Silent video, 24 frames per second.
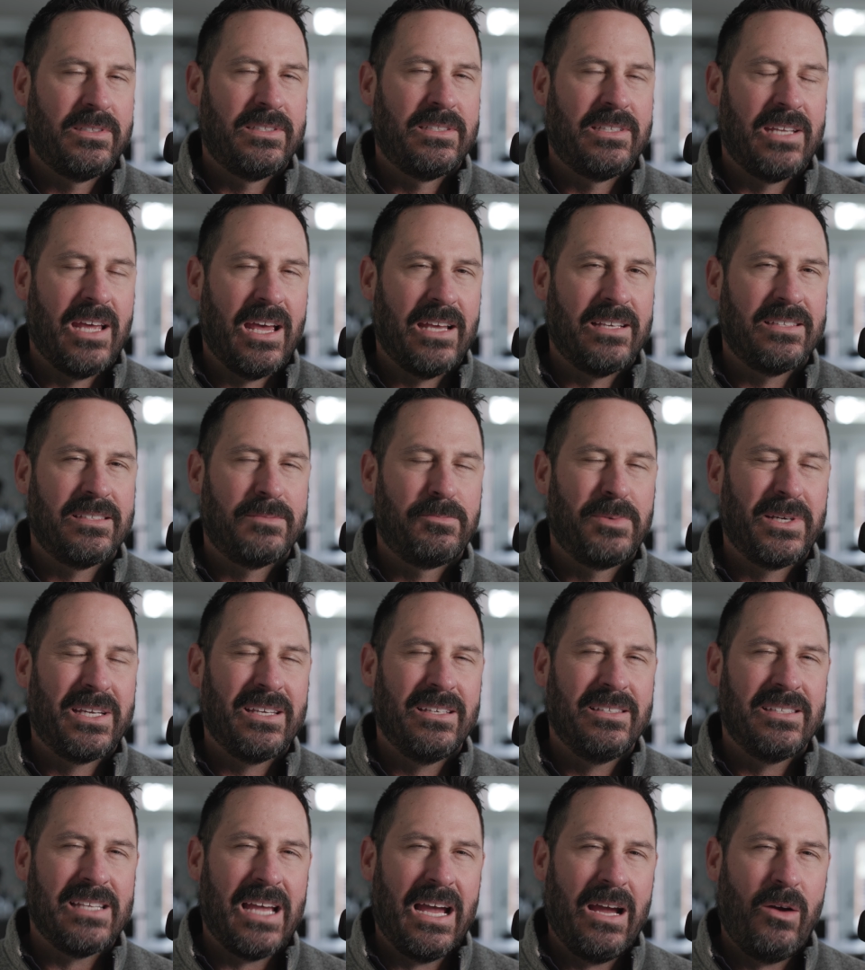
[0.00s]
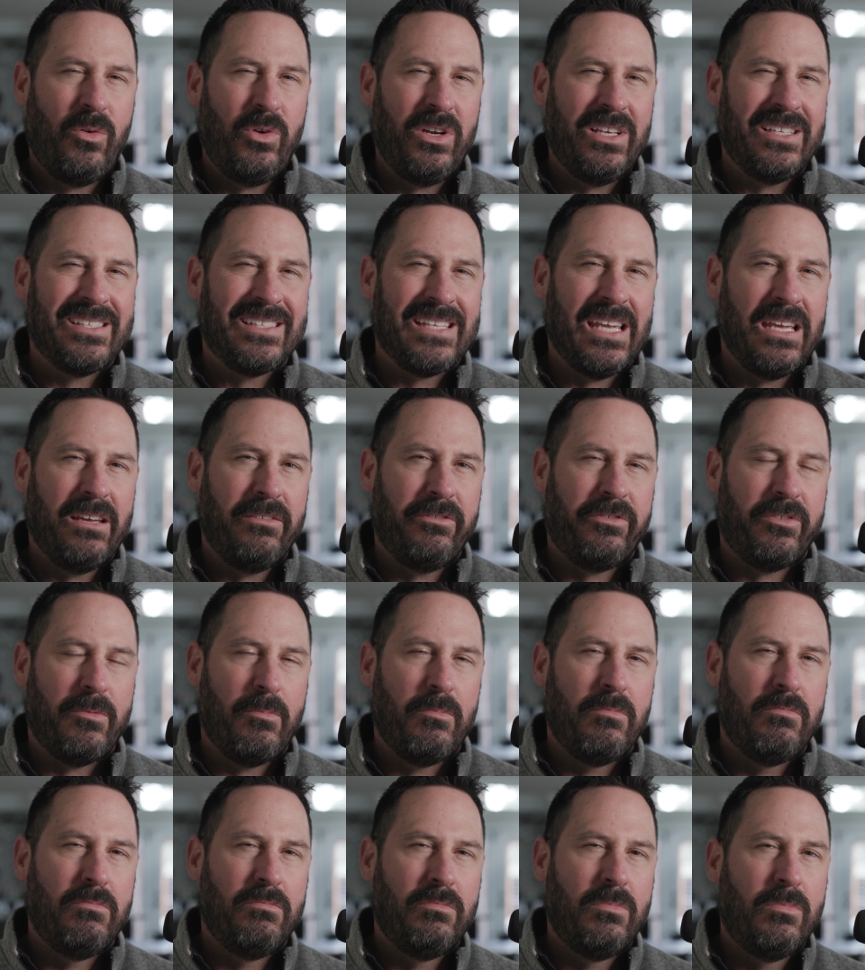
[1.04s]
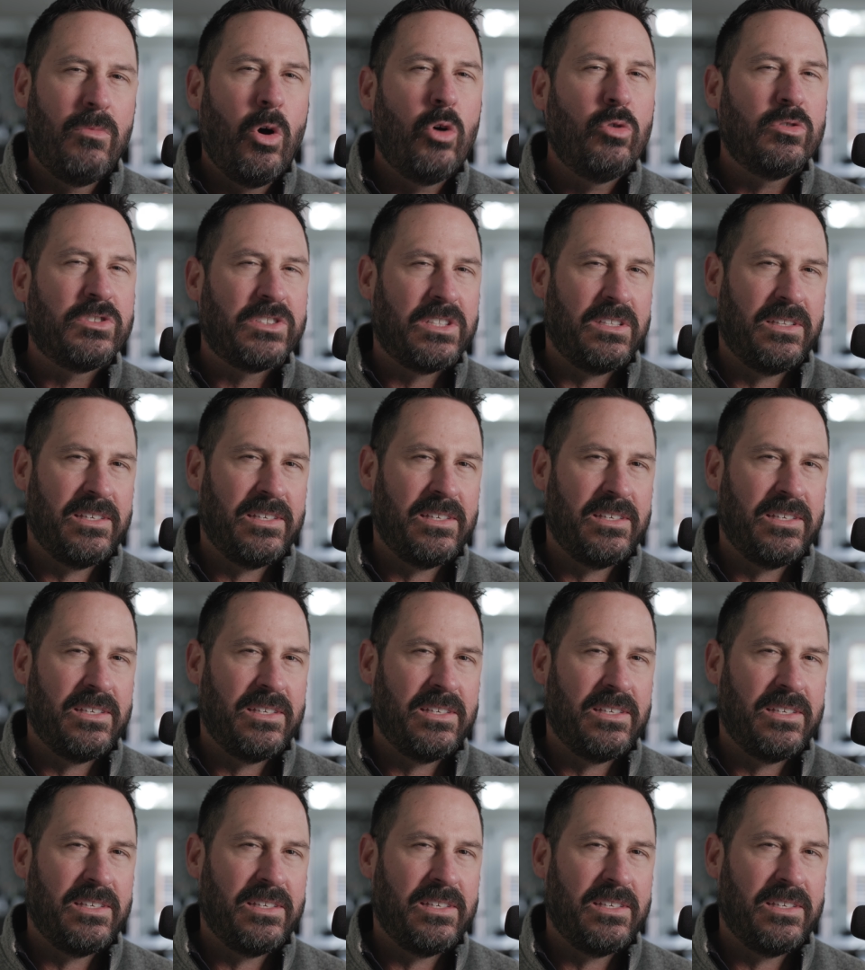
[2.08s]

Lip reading: test, because I want to save most